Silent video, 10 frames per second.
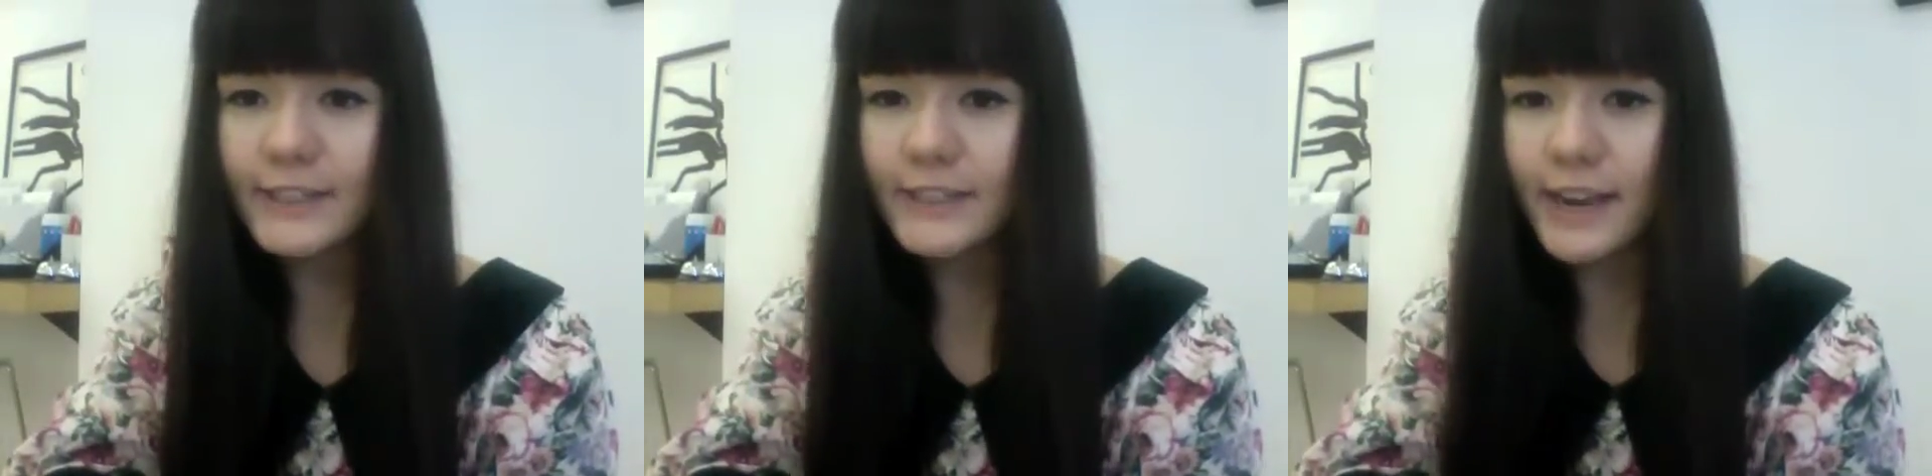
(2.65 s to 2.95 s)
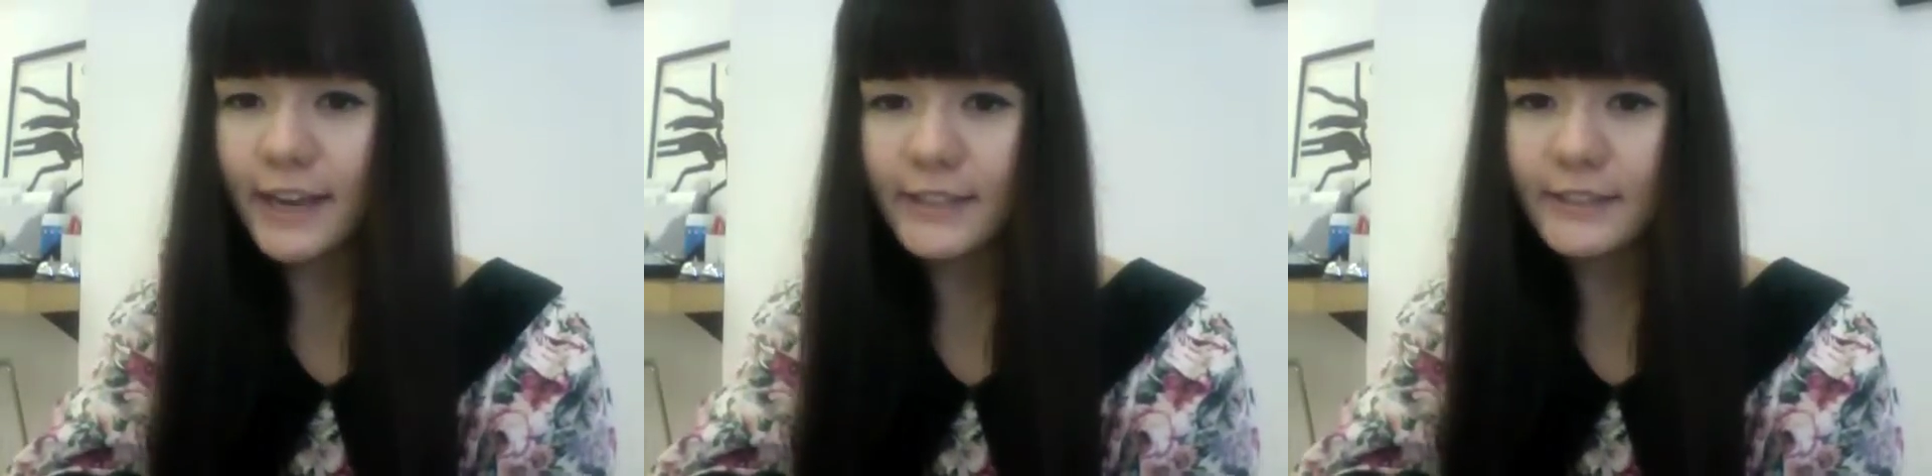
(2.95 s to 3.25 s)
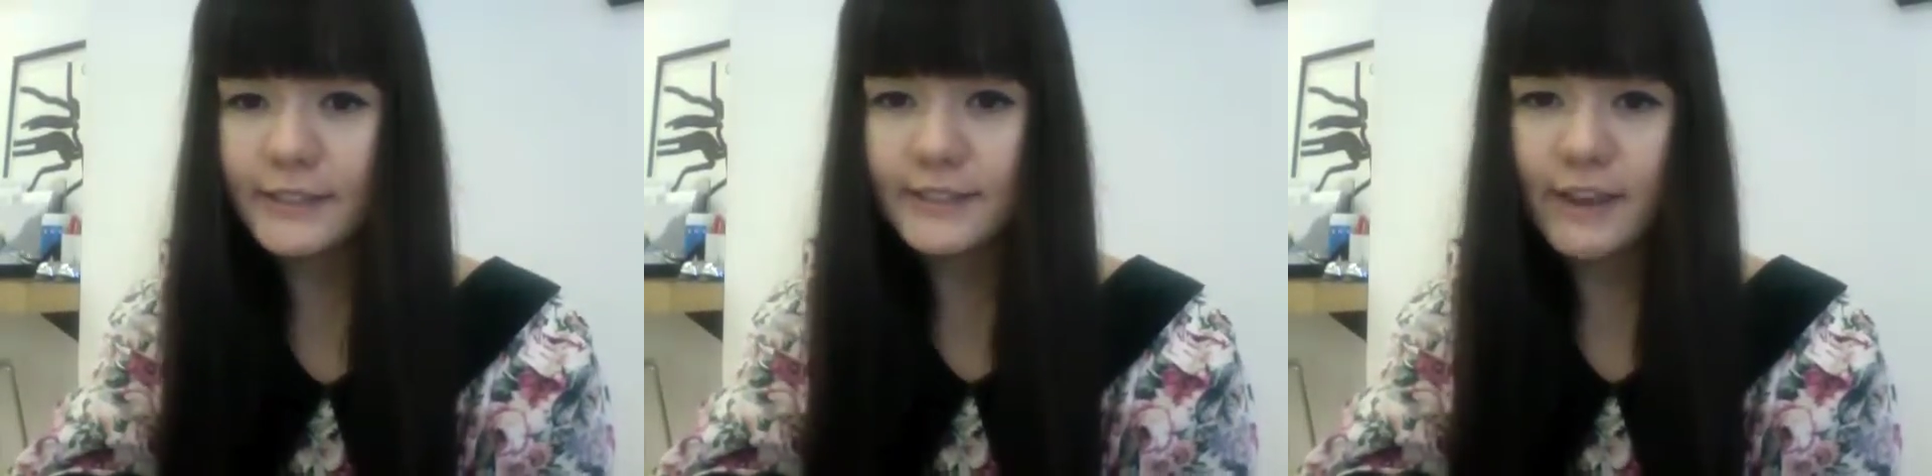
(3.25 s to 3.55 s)
Today is
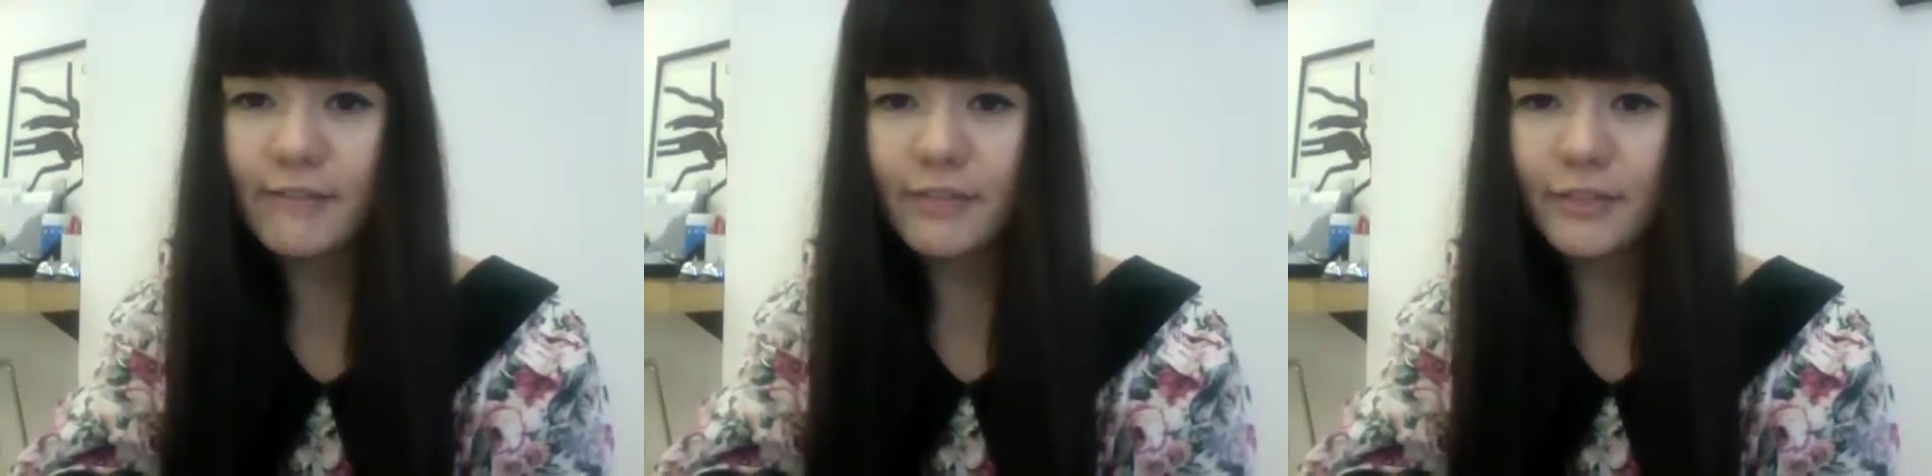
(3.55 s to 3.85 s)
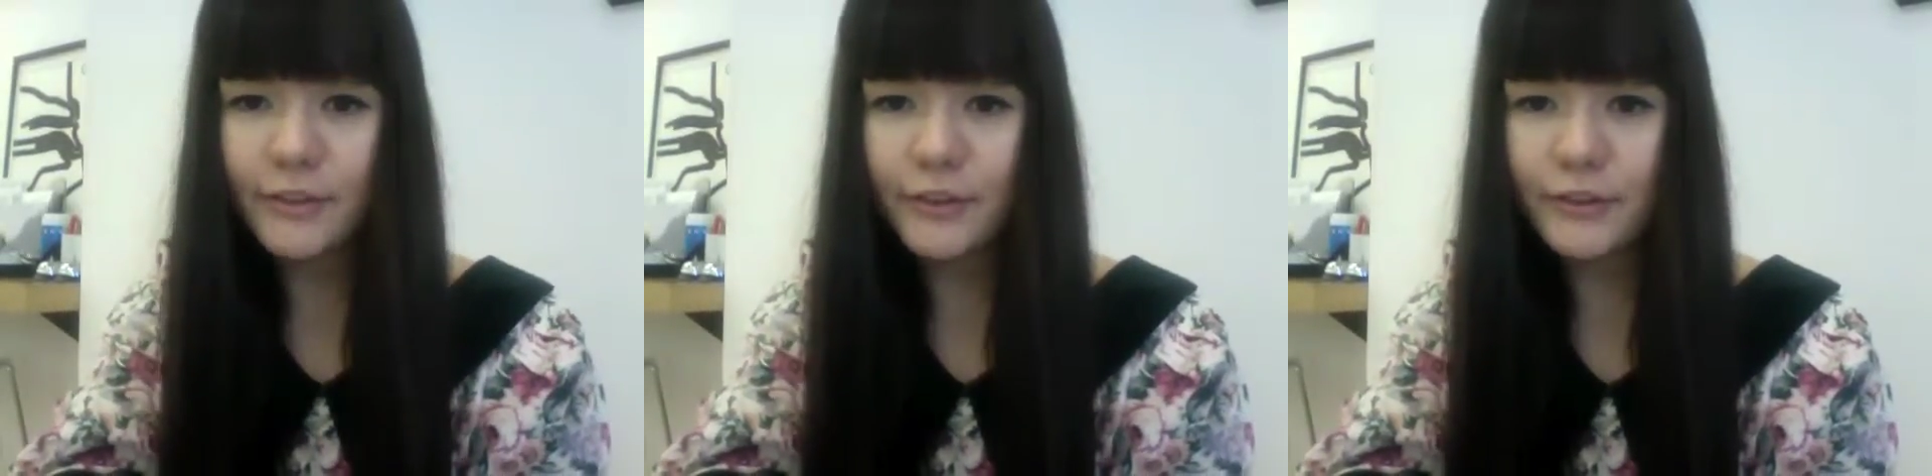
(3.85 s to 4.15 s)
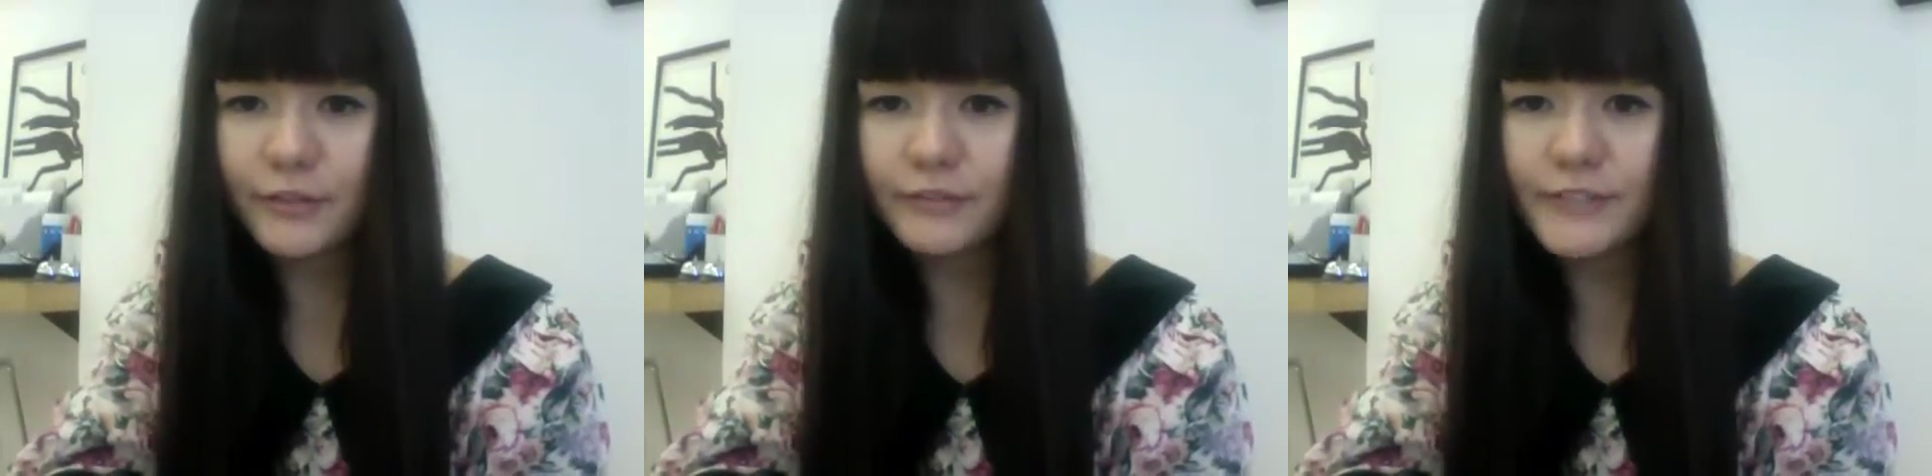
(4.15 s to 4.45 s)
the 7th of